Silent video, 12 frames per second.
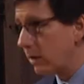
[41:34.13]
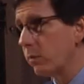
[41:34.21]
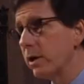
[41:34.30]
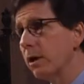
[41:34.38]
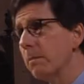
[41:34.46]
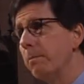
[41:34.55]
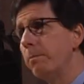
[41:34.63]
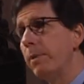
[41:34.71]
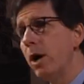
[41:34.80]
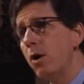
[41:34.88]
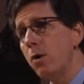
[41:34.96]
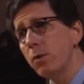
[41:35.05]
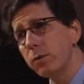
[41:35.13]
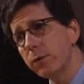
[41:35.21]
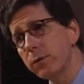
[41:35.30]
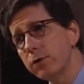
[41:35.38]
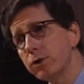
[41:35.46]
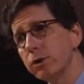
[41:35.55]
and we are
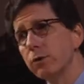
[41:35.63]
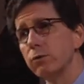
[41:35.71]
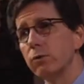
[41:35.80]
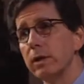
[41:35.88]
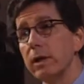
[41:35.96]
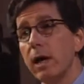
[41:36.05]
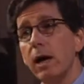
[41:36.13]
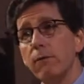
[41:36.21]
both children